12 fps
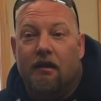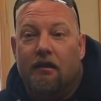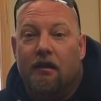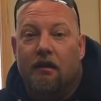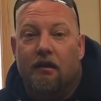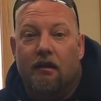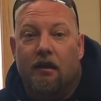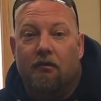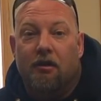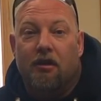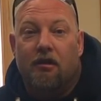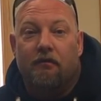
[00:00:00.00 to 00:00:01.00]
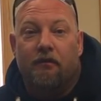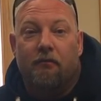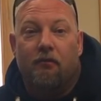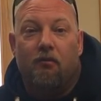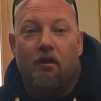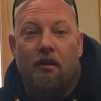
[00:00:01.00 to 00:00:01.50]
and then we heard from
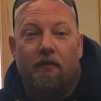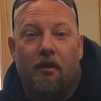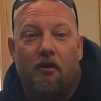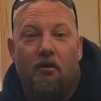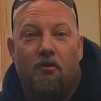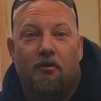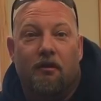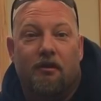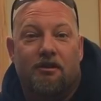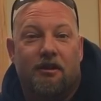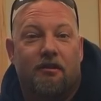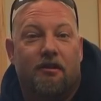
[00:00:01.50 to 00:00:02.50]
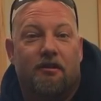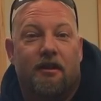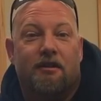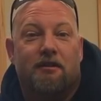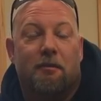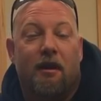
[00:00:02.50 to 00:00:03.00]
one of our own shared their
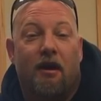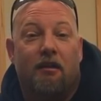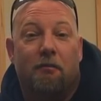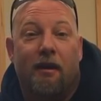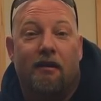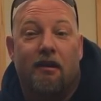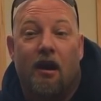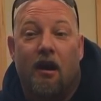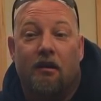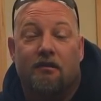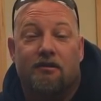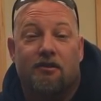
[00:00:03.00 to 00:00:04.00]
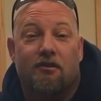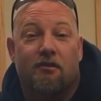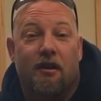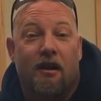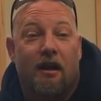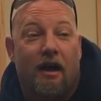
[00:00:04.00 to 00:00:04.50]
testimony how they met God, and so
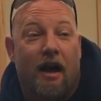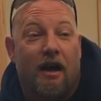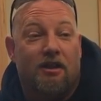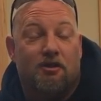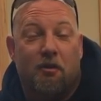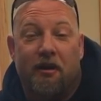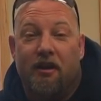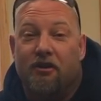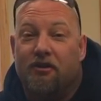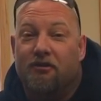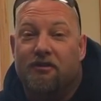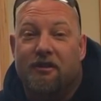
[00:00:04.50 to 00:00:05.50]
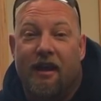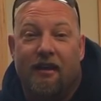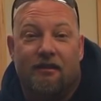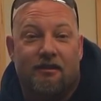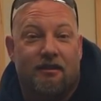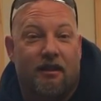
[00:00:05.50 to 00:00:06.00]
I just want to introduce
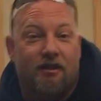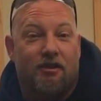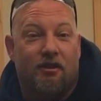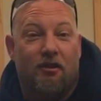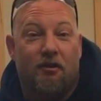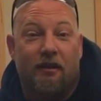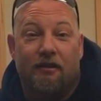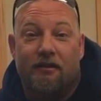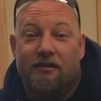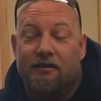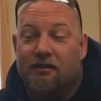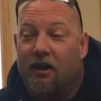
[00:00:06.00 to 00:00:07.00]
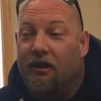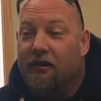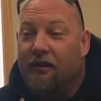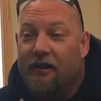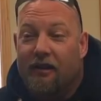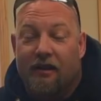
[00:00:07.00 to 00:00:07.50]
that just to let you know that this is not
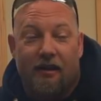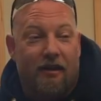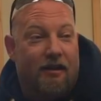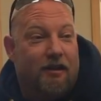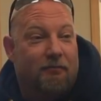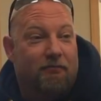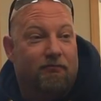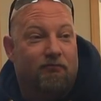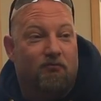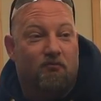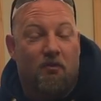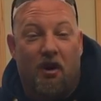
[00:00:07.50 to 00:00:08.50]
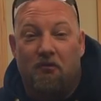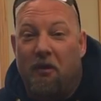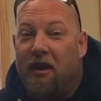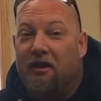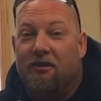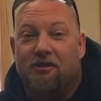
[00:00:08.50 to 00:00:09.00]
our
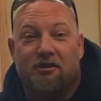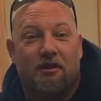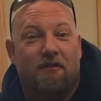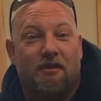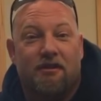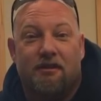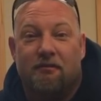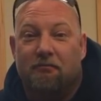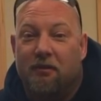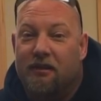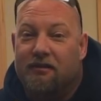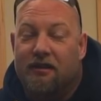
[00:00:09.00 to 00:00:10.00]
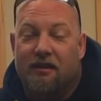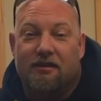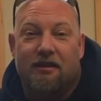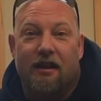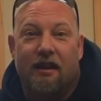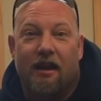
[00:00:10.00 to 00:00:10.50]
regular service, but it's an
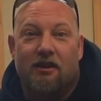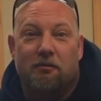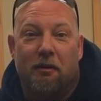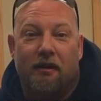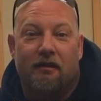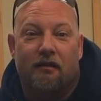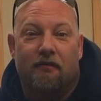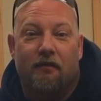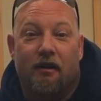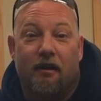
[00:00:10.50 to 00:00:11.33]
exciting aspect of